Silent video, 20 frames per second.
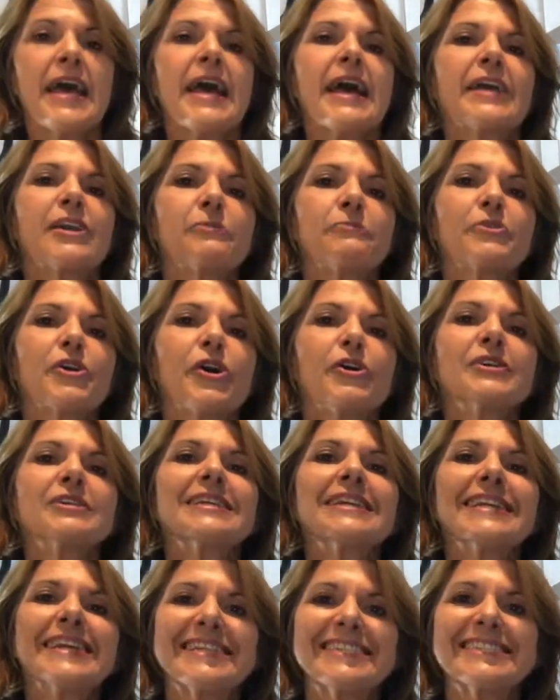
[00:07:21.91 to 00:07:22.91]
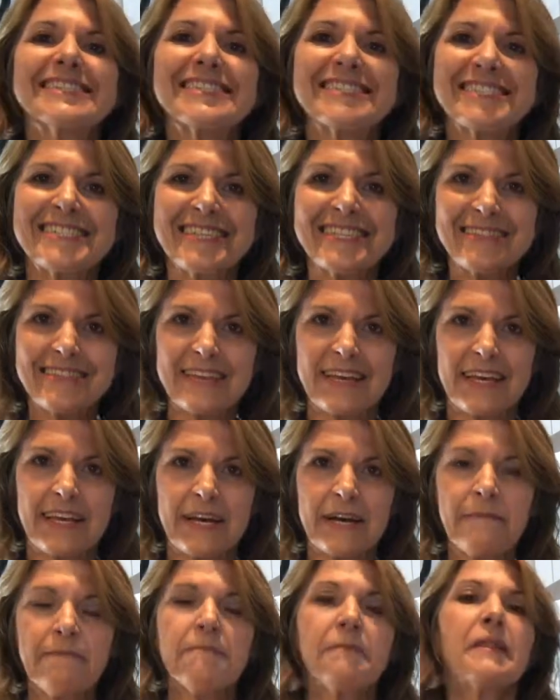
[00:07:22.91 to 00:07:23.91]
and I'm going to let it sit
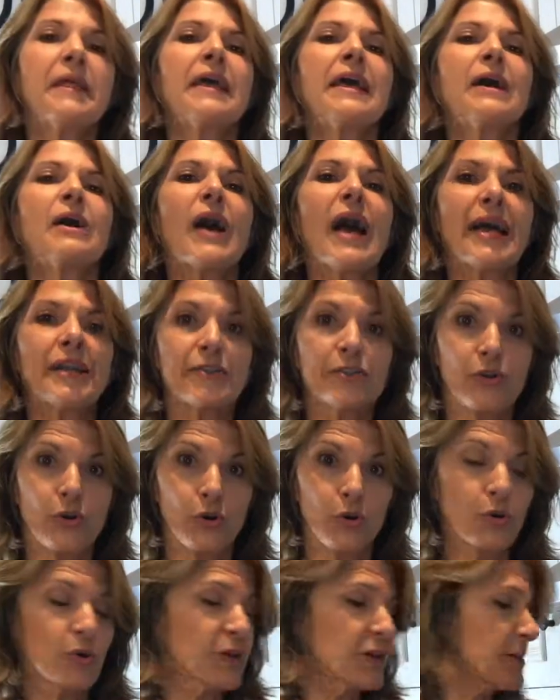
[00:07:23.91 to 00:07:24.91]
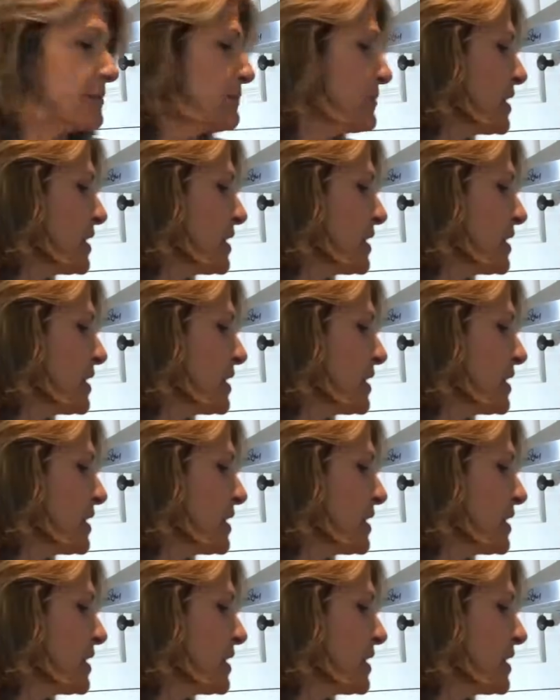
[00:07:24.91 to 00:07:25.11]
there and cook.